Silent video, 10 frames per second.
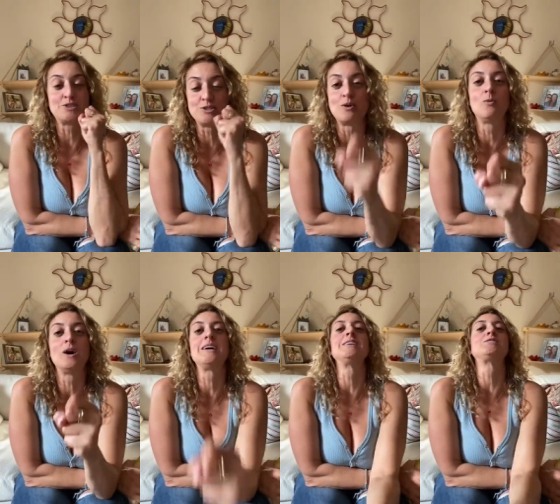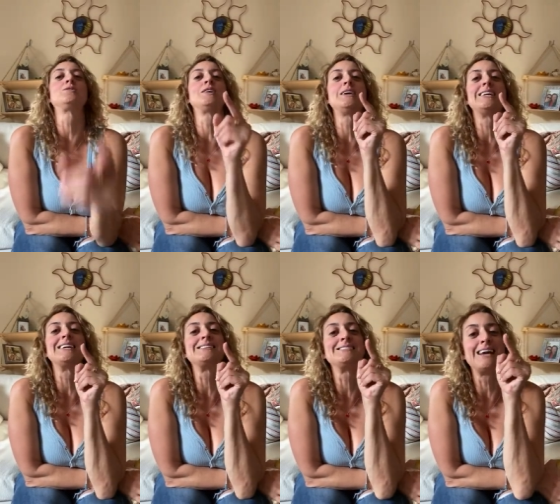But you know what? It's gonna
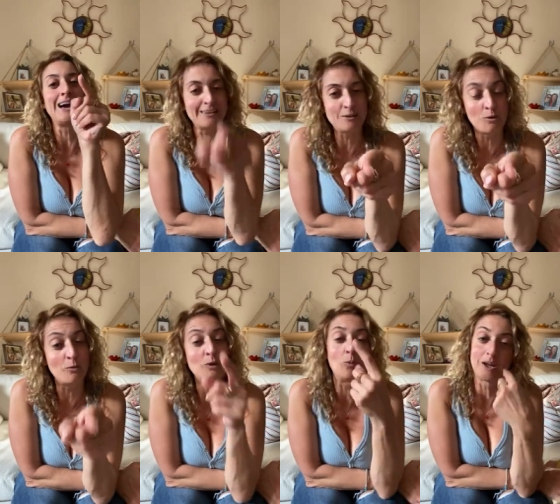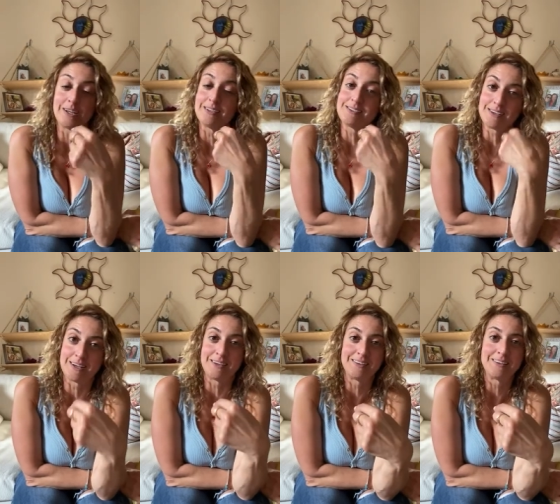hit exactly what we wanted it to
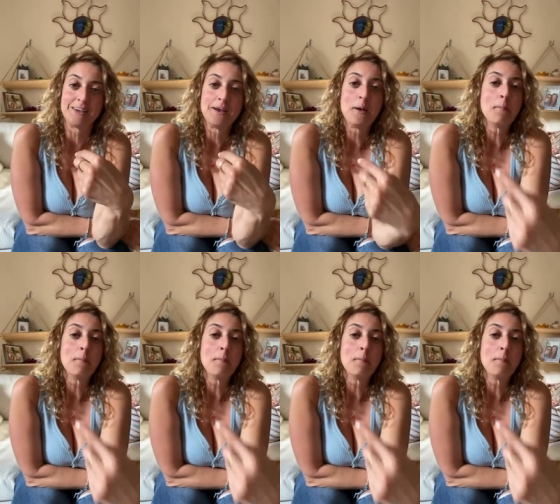hit,